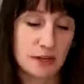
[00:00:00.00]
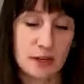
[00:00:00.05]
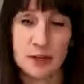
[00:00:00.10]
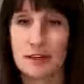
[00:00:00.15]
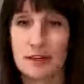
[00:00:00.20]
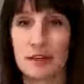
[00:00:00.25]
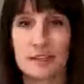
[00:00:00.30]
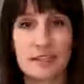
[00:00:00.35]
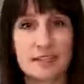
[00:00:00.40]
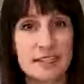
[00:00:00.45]

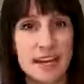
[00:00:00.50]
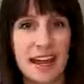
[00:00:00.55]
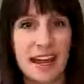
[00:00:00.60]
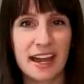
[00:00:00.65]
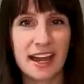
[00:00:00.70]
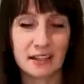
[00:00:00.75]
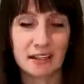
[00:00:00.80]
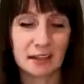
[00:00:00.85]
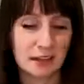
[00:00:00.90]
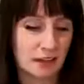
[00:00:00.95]

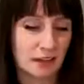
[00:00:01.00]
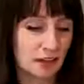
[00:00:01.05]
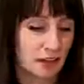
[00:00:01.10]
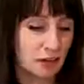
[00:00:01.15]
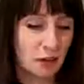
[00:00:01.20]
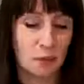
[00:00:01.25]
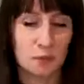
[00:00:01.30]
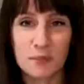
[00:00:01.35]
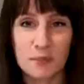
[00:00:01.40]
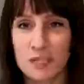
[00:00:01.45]
snack,
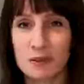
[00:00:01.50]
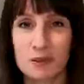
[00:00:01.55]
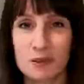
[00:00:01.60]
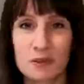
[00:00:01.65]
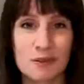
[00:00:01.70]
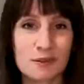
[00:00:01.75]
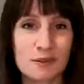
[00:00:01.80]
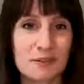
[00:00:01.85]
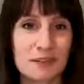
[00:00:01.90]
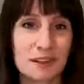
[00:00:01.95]

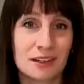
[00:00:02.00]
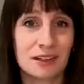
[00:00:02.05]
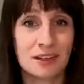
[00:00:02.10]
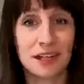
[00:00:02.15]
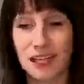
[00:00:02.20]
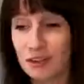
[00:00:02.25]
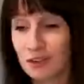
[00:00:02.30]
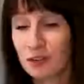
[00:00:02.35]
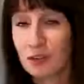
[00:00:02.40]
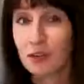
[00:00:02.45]
meals,
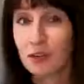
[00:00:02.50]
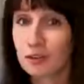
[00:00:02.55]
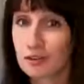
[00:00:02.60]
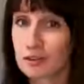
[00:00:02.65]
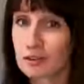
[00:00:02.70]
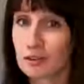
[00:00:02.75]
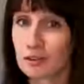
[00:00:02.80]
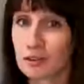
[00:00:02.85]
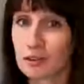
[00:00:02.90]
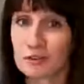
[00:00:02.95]
even our
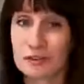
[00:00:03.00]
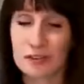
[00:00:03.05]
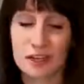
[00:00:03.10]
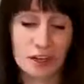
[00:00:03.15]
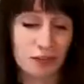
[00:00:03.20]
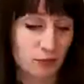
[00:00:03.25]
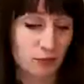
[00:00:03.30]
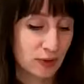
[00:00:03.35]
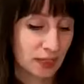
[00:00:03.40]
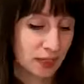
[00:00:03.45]
desserts,
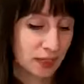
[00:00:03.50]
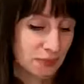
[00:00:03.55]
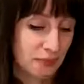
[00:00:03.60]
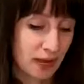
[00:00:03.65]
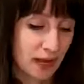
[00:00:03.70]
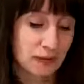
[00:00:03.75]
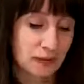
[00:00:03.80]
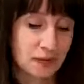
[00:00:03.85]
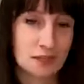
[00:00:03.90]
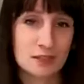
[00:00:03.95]
if we can
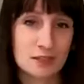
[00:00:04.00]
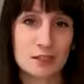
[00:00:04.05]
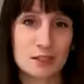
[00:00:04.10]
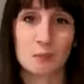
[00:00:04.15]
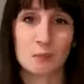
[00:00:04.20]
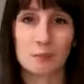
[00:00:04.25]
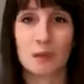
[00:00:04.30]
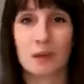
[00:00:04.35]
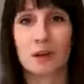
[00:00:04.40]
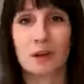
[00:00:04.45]
balance
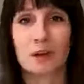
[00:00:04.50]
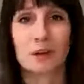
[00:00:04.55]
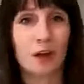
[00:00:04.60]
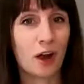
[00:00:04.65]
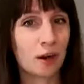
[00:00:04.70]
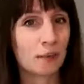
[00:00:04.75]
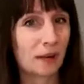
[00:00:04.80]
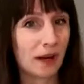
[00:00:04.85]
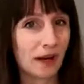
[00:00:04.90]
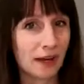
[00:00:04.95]
some
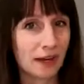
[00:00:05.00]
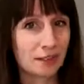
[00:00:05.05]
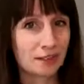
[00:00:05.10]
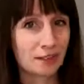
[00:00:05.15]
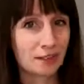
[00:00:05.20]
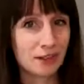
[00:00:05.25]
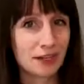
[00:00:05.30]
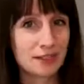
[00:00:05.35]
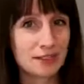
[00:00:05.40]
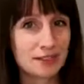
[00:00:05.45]

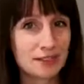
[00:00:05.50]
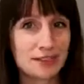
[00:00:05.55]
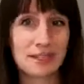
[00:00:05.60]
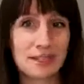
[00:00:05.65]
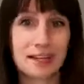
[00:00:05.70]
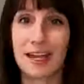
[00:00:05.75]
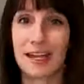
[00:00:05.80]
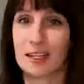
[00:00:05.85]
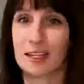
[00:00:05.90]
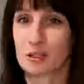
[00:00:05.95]
carbohydrates
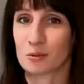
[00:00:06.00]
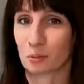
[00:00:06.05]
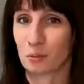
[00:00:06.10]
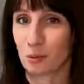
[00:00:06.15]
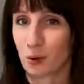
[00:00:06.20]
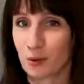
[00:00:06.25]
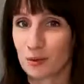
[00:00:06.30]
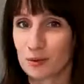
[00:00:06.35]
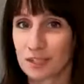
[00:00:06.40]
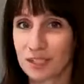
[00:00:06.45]
and some
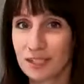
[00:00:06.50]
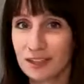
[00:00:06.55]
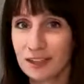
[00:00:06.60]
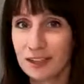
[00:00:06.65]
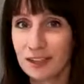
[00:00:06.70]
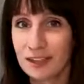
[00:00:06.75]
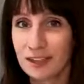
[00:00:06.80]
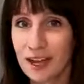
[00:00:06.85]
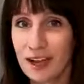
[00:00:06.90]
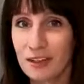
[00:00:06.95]
protein
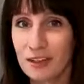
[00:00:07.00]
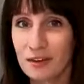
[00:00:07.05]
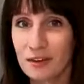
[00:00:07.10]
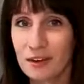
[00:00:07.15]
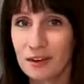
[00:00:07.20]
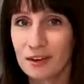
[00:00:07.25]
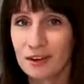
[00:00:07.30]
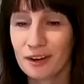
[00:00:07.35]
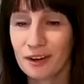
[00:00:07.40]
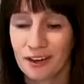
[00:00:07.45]

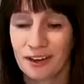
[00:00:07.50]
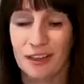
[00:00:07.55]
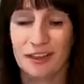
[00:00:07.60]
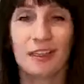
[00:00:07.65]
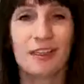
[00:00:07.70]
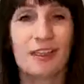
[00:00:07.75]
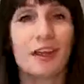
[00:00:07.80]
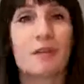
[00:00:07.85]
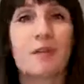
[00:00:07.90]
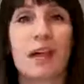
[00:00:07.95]
together,
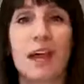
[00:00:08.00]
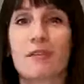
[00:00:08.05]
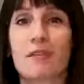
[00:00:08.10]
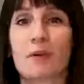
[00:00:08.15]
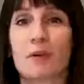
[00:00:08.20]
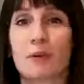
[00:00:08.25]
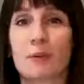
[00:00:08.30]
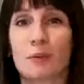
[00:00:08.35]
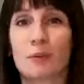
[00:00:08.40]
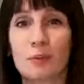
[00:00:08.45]
then we have a
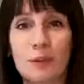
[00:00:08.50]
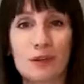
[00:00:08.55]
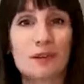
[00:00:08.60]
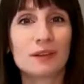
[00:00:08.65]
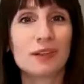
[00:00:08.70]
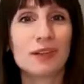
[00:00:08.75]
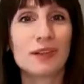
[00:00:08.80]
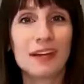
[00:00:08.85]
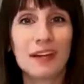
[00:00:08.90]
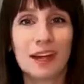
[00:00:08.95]

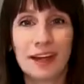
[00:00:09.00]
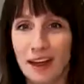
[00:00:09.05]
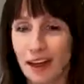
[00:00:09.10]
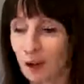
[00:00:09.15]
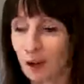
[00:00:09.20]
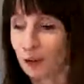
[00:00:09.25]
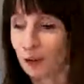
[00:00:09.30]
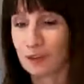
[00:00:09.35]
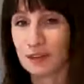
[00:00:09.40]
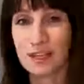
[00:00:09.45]
really
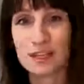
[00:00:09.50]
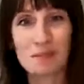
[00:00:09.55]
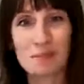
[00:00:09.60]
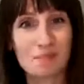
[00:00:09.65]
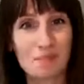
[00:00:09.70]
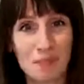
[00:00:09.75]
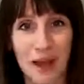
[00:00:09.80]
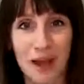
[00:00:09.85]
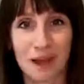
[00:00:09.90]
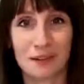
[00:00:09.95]
healthy,
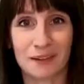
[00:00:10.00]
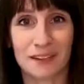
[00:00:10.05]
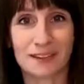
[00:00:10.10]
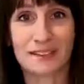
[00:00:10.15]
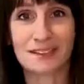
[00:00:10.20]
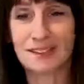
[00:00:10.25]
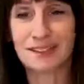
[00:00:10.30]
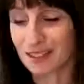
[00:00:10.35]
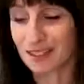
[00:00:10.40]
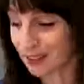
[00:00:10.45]

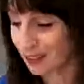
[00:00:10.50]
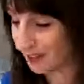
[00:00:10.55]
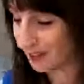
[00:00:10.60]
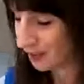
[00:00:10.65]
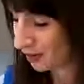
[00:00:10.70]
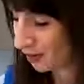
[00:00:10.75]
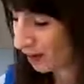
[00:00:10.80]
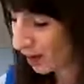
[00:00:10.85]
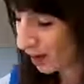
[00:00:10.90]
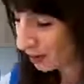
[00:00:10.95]
balanced
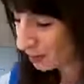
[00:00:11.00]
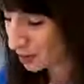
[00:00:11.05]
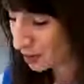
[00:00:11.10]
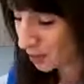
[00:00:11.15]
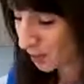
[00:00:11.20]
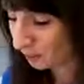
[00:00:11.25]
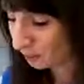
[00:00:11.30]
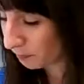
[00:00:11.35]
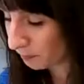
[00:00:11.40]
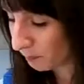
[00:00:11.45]

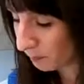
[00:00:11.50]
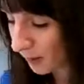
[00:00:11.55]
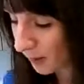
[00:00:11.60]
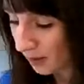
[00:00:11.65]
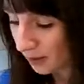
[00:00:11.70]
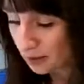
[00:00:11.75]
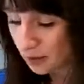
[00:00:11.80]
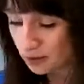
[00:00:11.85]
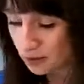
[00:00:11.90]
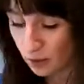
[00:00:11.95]
option.
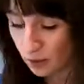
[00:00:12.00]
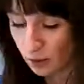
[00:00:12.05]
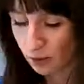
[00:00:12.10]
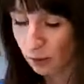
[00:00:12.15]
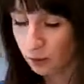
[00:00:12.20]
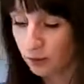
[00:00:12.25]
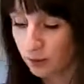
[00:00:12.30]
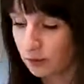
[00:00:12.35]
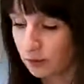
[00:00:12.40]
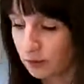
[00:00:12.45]
So
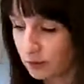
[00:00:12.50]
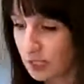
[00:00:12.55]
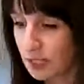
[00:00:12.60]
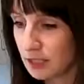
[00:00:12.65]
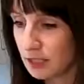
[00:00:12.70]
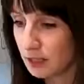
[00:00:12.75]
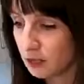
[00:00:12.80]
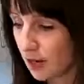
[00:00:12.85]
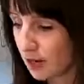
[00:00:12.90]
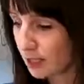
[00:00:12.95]
these
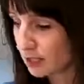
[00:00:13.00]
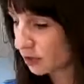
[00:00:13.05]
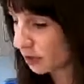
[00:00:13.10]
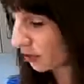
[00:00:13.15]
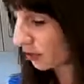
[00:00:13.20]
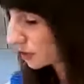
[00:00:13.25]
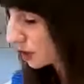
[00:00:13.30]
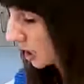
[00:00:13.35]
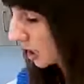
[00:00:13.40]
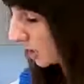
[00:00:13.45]
dried
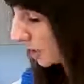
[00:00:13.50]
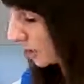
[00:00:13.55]
tart cherries